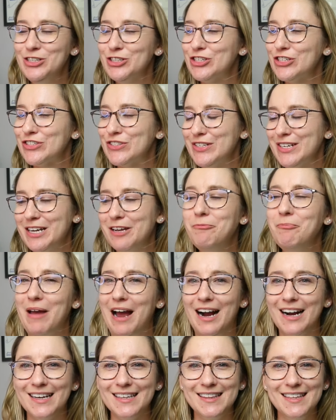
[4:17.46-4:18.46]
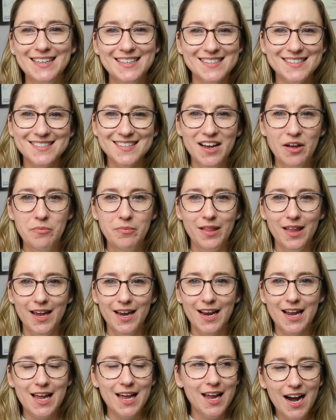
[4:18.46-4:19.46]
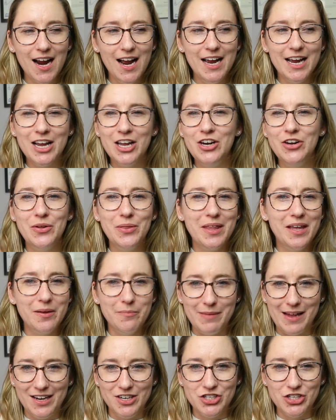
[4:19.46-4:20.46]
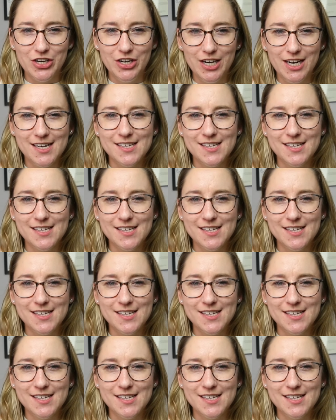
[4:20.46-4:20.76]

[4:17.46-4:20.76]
Just looking back at this, I'm like, I can only imagine.